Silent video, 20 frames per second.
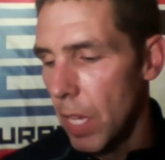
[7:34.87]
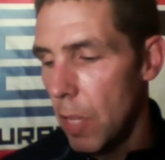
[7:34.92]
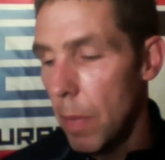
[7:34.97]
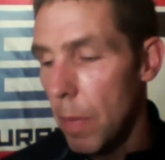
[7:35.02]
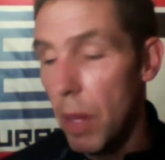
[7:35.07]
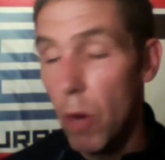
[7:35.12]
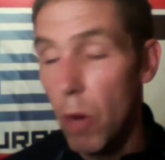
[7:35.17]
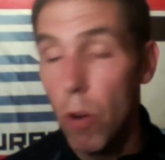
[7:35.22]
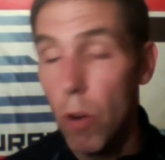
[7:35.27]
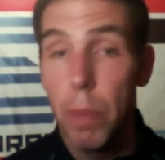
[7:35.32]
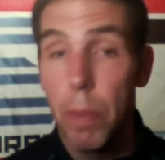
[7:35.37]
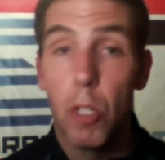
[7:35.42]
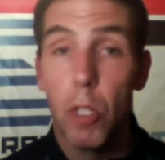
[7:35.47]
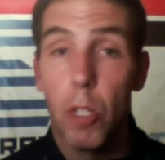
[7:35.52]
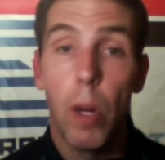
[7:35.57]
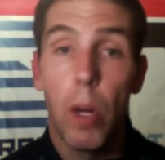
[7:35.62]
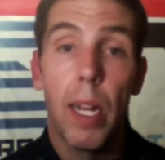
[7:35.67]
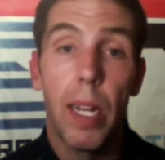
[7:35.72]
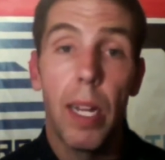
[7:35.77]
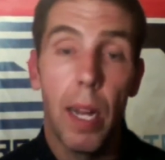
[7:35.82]
You may already be
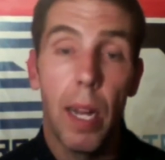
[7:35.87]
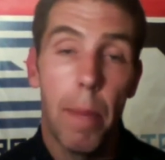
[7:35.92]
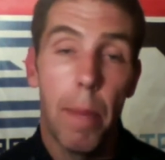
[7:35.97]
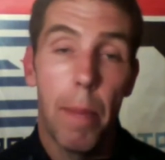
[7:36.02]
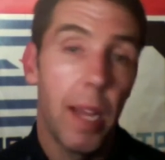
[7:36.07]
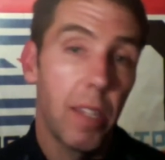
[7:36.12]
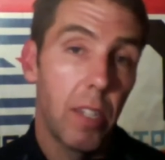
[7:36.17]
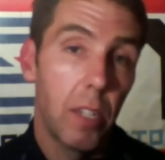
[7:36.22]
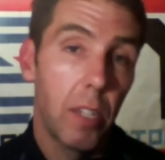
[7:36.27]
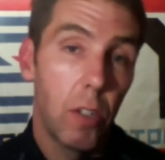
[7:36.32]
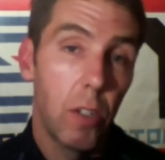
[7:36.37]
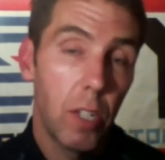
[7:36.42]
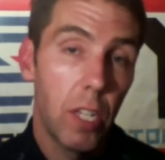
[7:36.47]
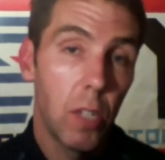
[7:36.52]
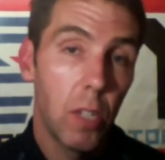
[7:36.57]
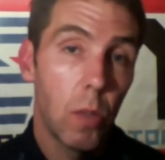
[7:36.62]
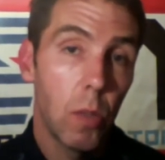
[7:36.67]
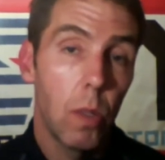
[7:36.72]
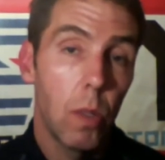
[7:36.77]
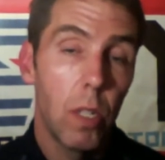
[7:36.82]
training kind of maxing your
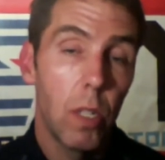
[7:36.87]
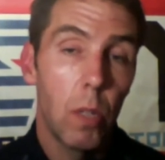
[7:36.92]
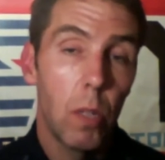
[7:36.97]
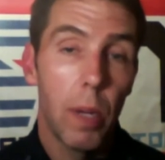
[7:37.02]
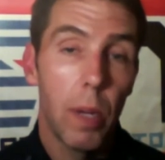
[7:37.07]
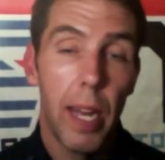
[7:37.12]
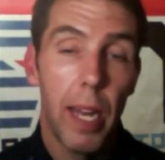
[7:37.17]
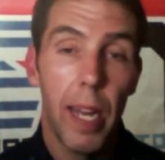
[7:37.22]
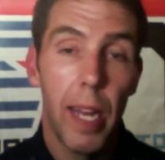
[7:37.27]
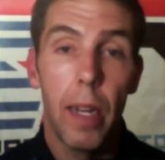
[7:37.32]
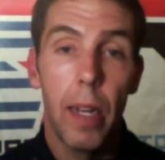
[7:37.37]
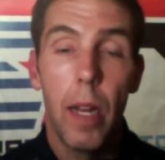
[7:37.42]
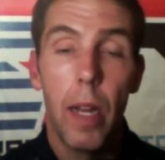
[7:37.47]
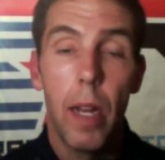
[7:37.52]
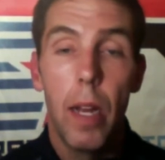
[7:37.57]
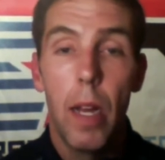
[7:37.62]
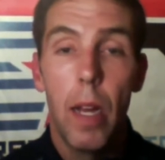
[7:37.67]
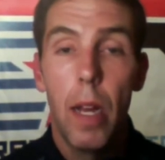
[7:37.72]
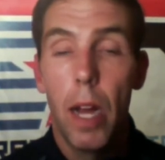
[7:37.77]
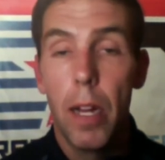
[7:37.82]
schedule, and you want to add
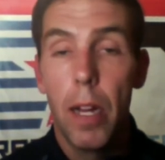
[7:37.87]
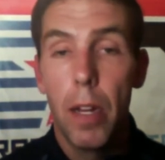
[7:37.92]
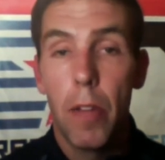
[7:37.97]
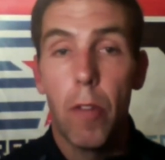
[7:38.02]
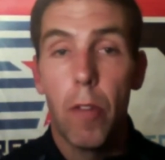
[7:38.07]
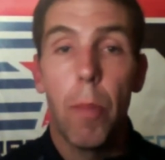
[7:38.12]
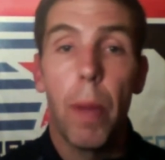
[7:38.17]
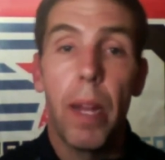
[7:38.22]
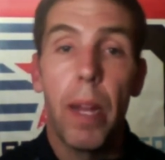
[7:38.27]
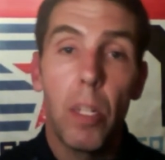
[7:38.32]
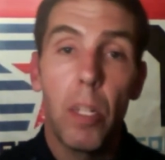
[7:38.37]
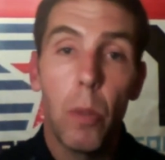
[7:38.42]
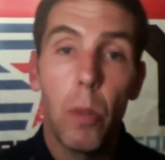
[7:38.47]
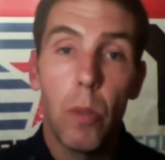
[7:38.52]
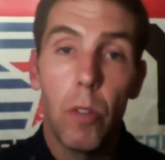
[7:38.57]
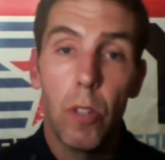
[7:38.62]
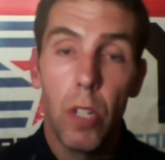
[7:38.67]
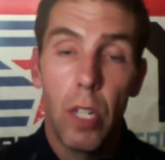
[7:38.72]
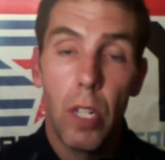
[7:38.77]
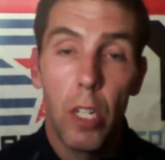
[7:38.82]
another bike to
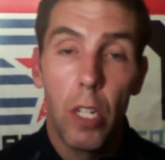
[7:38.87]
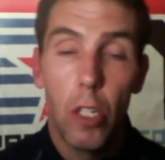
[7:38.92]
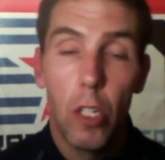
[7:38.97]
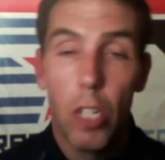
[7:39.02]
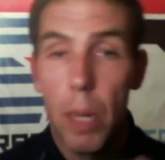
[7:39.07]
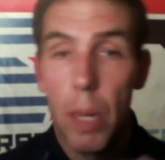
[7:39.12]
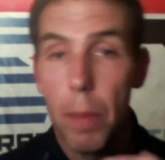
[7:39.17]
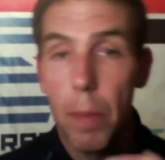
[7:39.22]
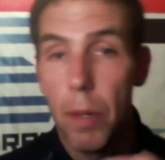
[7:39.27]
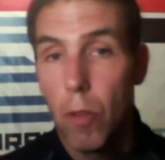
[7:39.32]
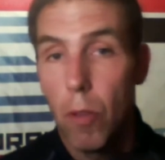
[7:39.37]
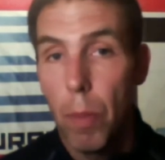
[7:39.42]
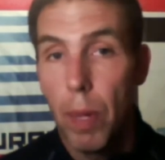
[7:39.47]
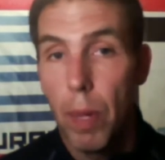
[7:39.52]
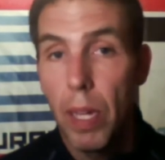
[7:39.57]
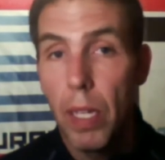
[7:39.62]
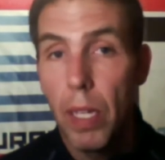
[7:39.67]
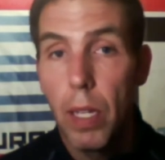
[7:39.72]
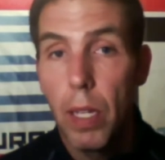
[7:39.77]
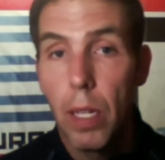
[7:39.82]
it, so you're going to jam another
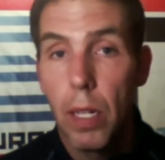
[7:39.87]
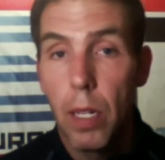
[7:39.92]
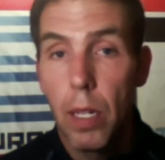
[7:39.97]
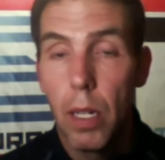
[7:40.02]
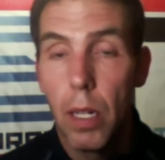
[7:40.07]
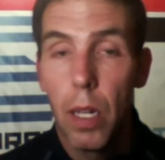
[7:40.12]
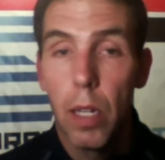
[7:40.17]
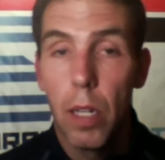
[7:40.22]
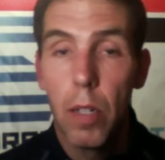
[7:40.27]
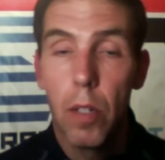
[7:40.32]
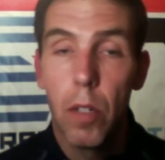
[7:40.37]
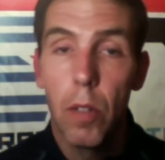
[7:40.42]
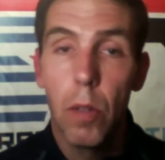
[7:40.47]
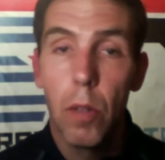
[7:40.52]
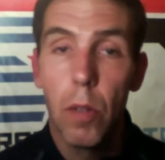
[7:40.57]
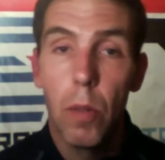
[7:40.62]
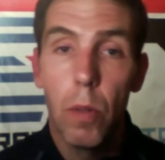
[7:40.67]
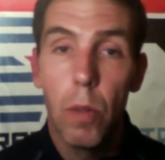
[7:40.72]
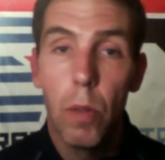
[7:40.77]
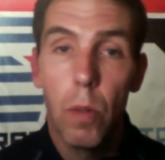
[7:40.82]
bike in
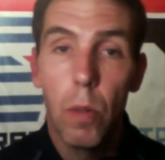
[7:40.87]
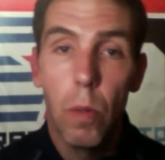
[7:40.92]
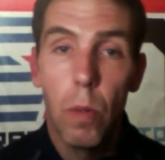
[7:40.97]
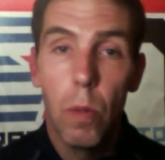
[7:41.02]
onto